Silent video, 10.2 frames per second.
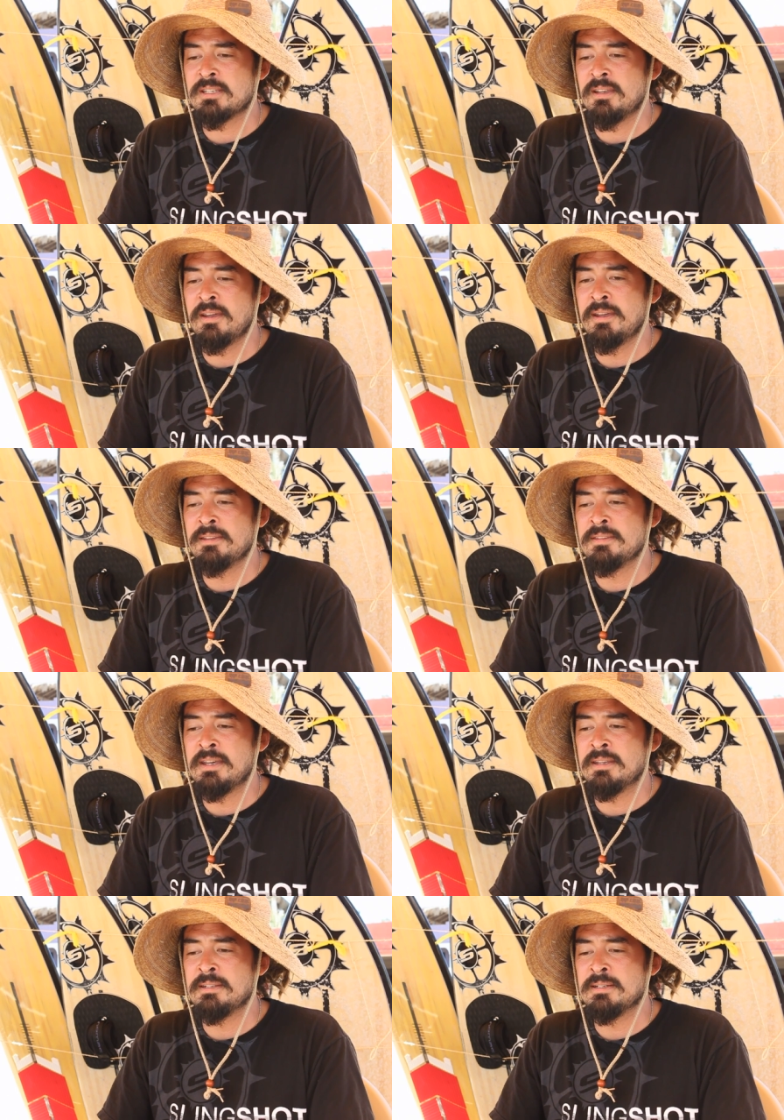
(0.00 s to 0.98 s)
And
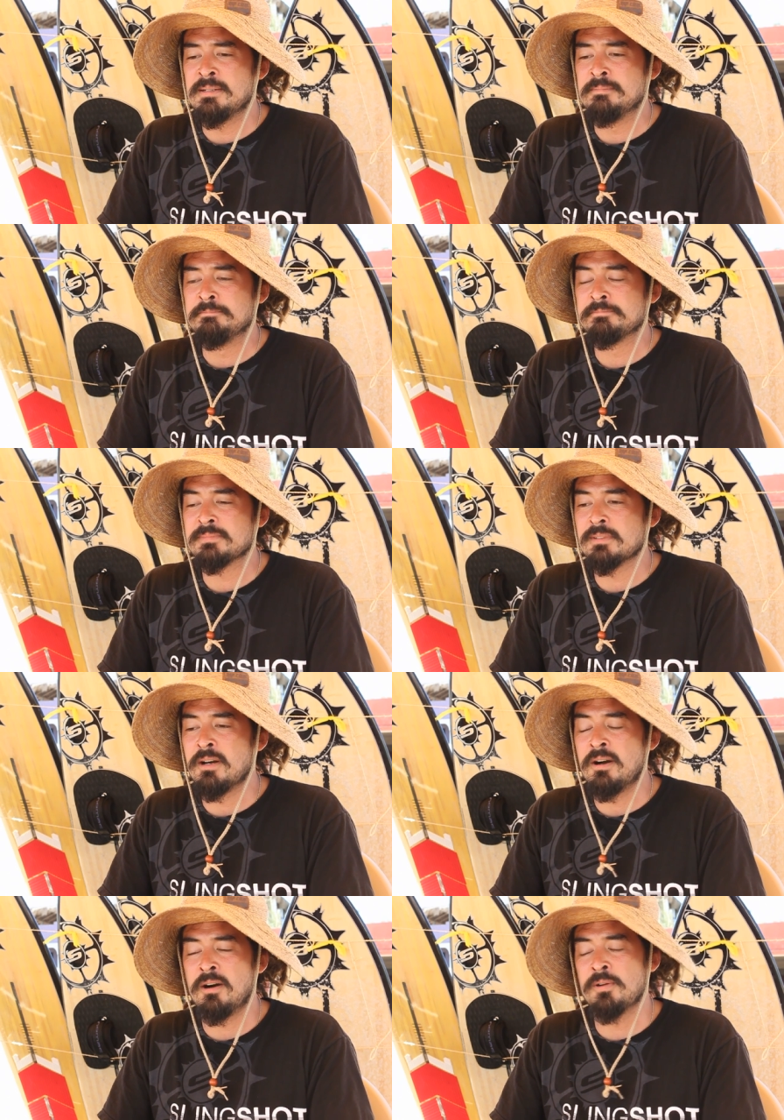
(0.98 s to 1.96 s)
then
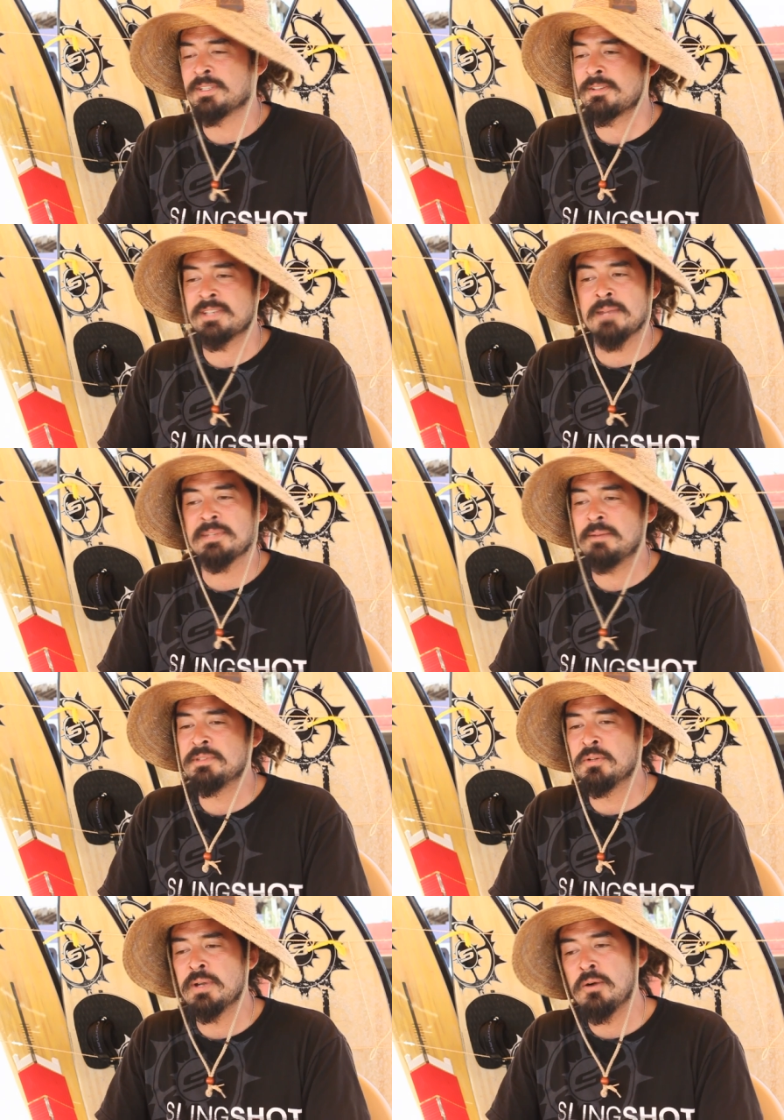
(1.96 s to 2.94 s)
always at the same time
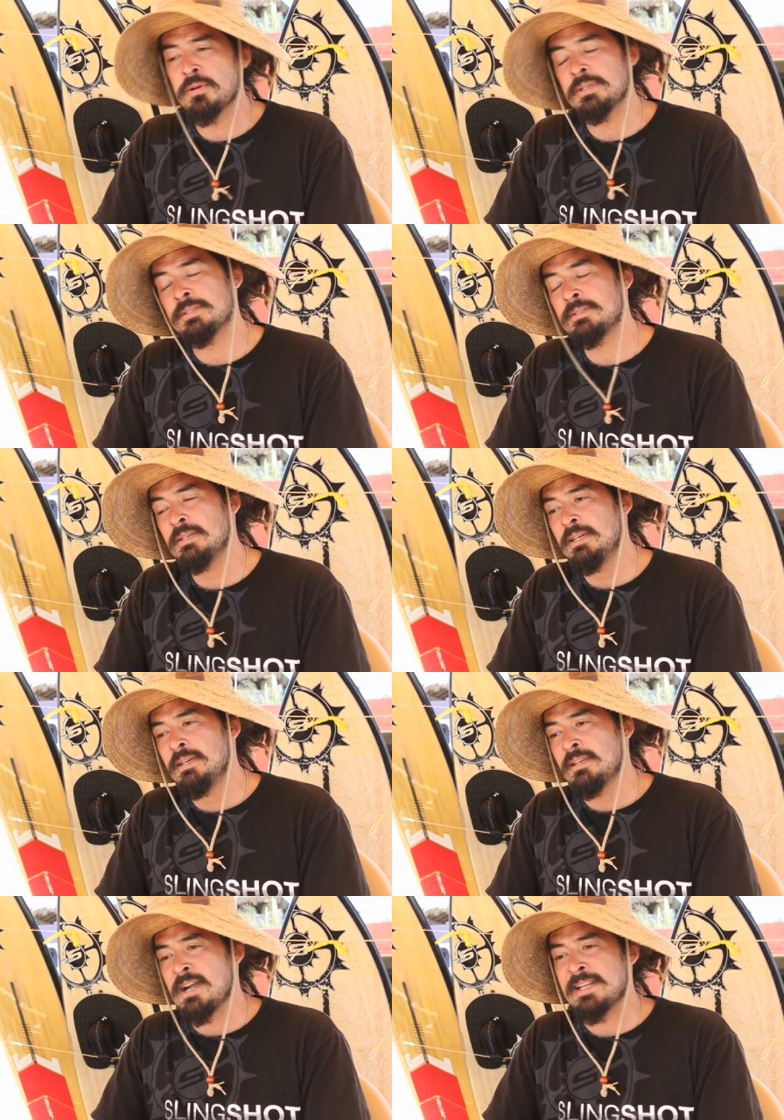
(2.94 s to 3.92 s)
too, we always
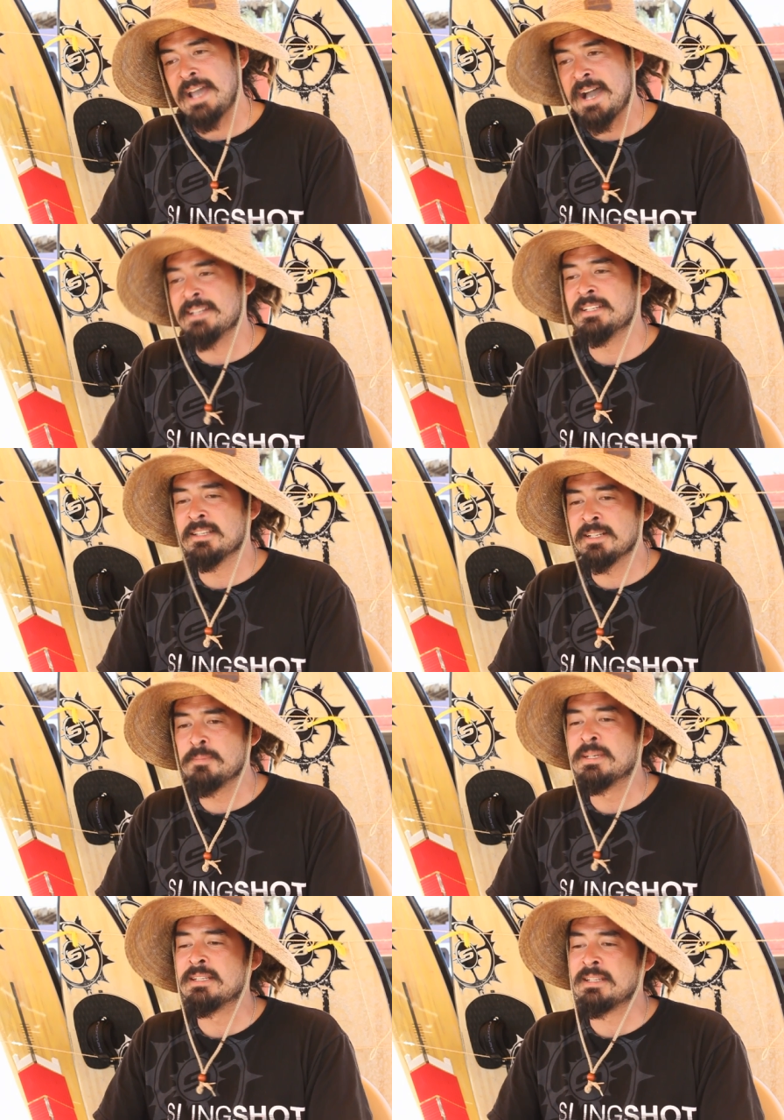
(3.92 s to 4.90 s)
kind of add in a
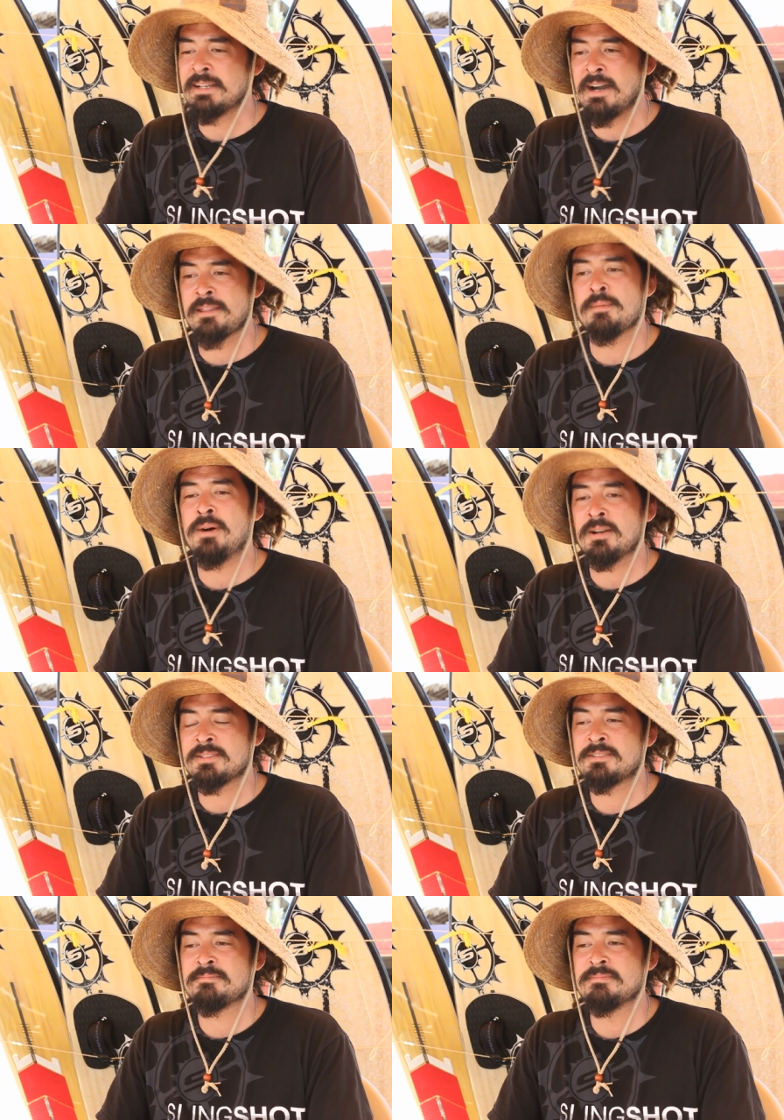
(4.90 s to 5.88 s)
little bit like out of the
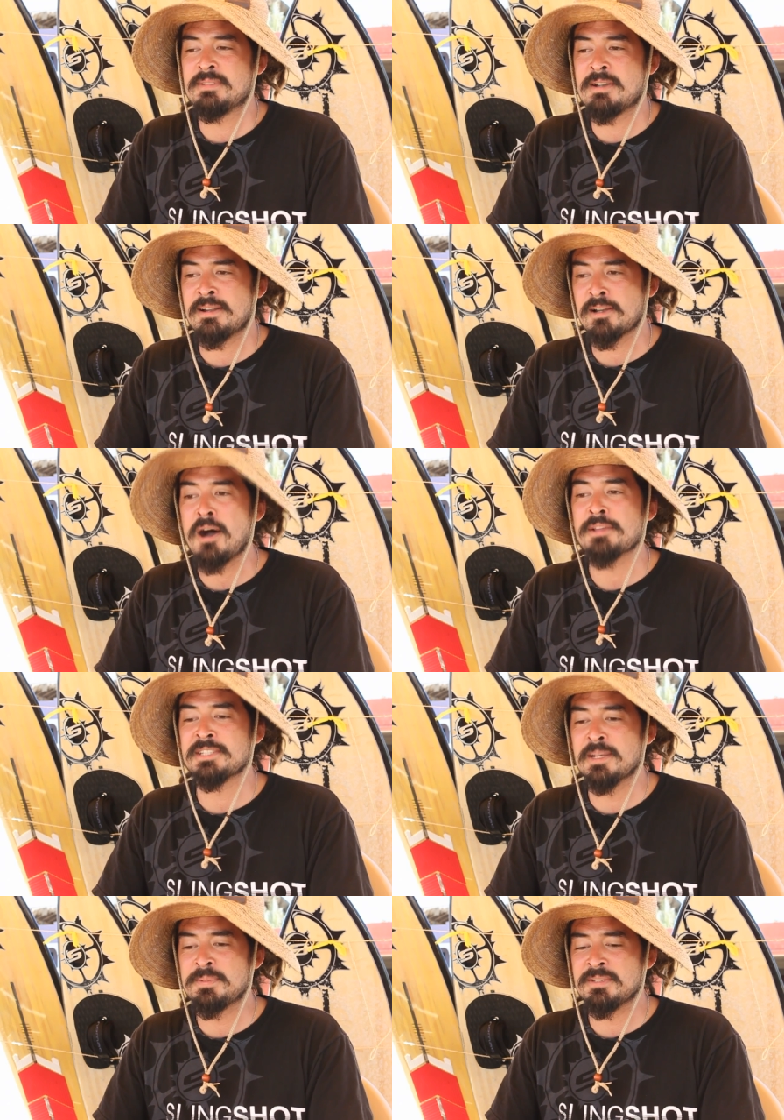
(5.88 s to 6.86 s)
box kind of
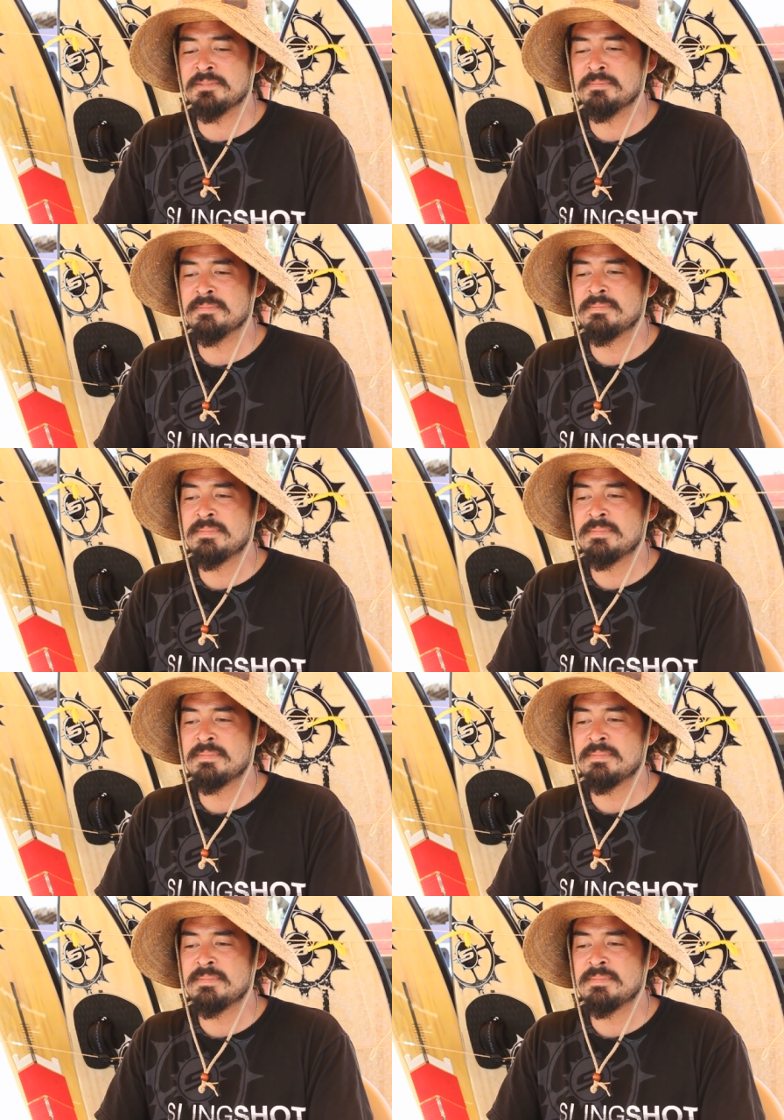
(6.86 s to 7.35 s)
concepts, and